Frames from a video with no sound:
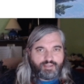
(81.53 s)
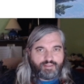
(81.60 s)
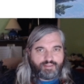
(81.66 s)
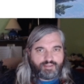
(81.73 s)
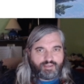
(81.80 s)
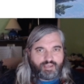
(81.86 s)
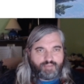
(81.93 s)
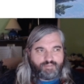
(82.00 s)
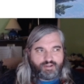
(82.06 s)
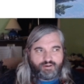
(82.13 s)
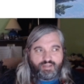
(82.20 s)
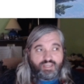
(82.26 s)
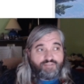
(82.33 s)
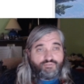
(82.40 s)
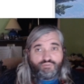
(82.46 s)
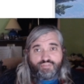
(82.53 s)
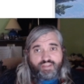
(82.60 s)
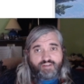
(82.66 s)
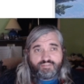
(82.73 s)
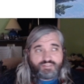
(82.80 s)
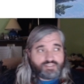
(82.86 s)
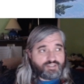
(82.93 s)
the game here, even
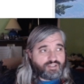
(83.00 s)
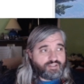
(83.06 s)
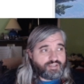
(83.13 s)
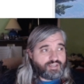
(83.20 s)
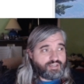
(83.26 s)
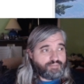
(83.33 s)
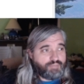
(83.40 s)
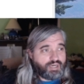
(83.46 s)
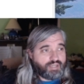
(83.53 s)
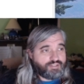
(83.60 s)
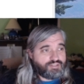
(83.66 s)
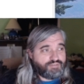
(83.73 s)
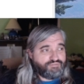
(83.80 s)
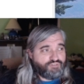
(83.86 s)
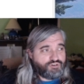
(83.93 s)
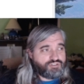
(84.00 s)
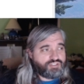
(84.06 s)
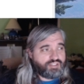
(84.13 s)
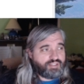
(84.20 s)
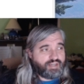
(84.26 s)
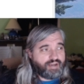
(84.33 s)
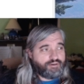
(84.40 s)
without installing any mods. The first
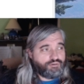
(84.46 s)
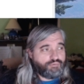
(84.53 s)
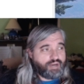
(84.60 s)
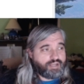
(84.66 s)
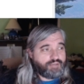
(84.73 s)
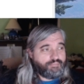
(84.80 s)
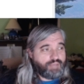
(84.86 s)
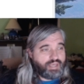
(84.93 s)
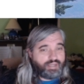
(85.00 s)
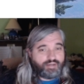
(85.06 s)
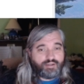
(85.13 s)
thing that I would recommend